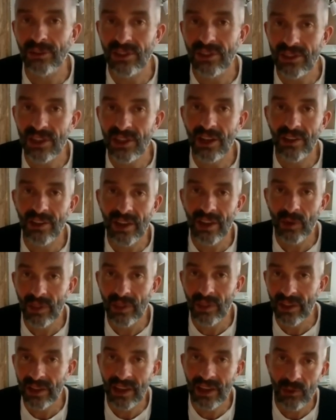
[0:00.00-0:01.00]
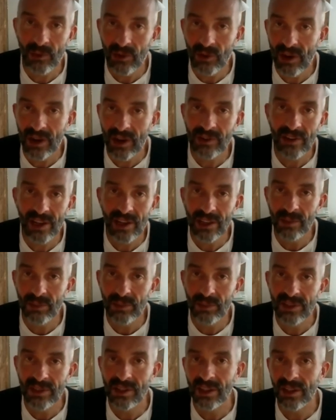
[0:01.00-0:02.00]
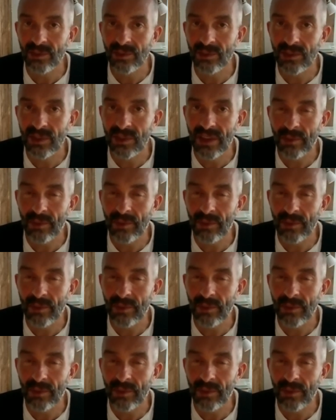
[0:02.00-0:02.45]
They want the camaraderie and the buzz that comes with that.